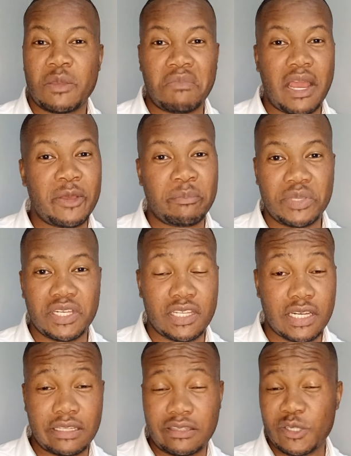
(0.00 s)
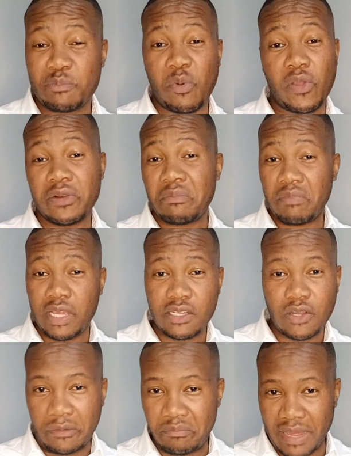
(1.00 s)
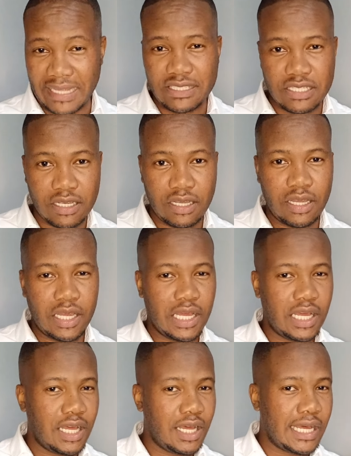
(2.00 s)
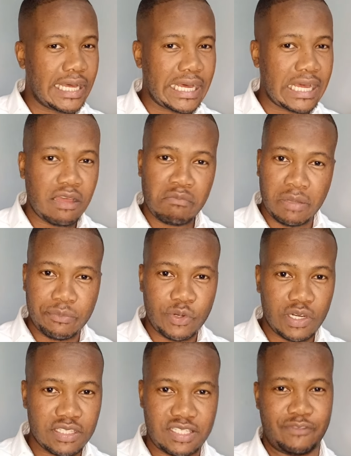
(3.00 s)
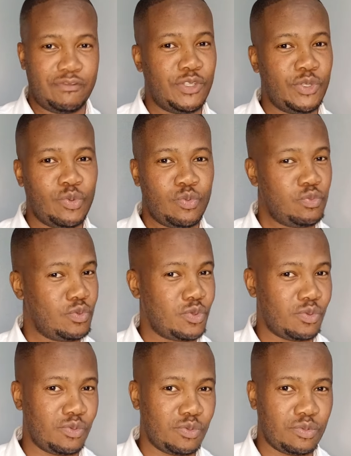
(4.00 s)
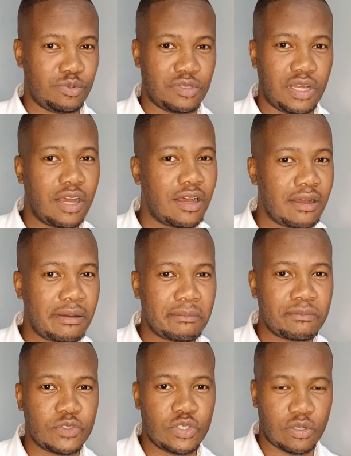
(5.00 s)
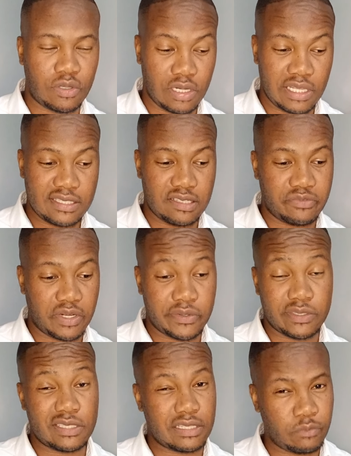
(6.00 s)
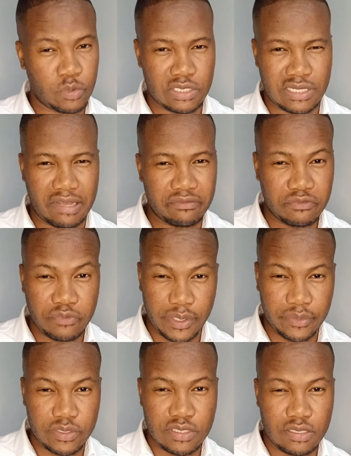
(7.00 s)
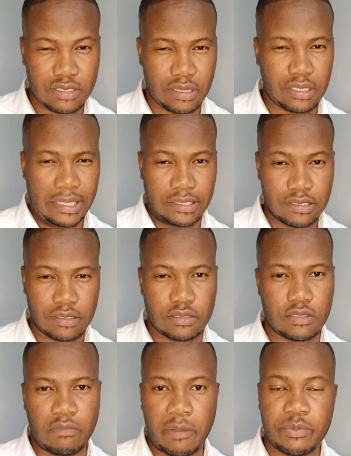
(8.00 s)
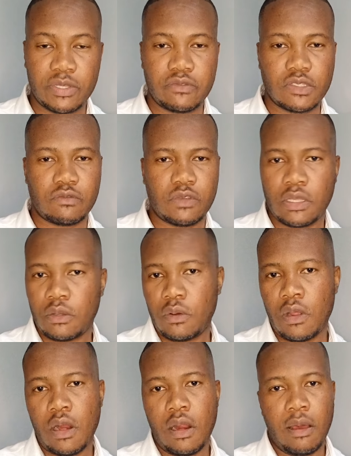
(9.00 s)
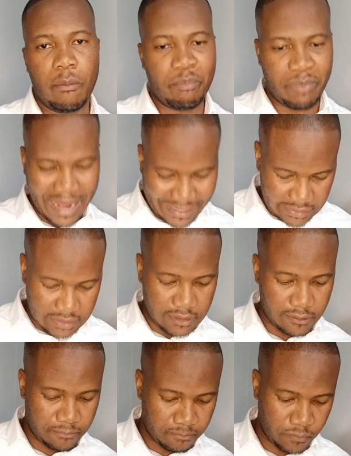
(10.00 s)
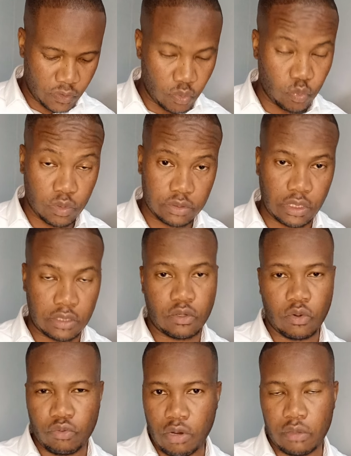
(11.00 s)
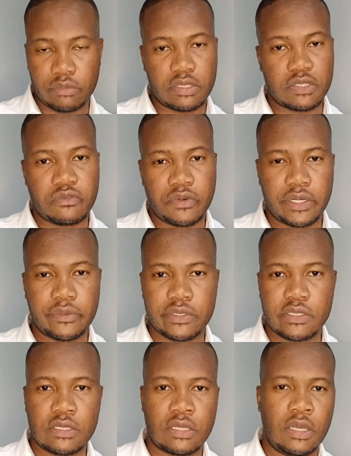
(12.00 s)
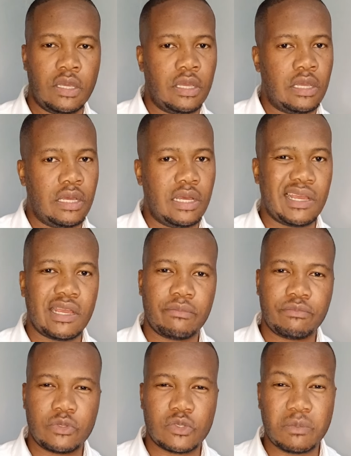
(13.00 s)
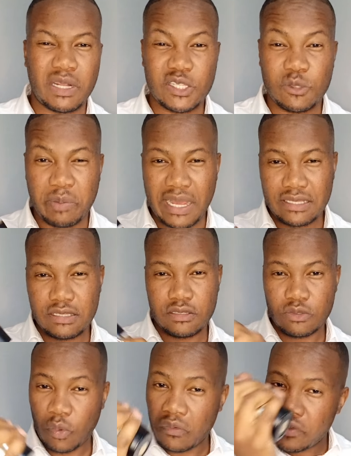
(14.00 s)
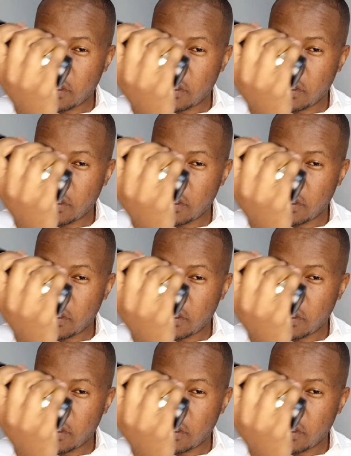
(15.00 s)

My opinion at this point may not matter. I'm relatively new to collecting fragrances. I've always loved fragrances. I think I said this in my previous video, but you will not go wrong with this fragrance. You smell spices off